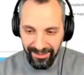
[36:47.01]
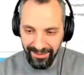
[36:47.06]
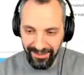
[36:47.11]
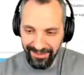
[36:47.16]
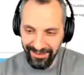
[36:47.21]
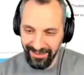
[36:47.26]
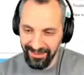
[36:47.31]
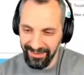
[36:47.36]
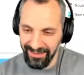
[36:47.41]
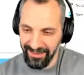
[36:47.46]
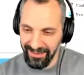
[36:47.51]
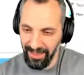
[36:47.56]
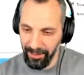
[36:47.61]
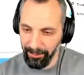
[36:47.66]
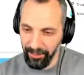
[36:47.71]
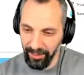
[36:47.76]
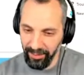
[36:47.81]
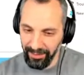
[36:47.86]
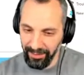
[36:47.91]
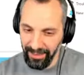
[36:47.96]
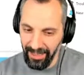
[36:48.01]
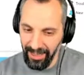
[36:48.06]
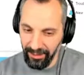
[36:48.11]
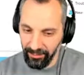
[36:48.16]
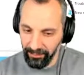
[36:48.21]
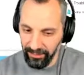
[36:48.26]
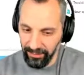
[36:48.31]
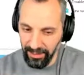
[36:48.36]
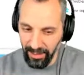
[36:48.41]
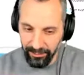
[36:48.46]
it's a separate kind
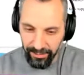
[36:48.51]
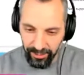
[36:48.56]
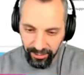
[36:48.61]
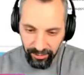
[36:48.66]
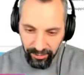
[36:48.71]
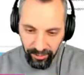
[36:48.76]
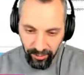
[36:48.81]
of subject.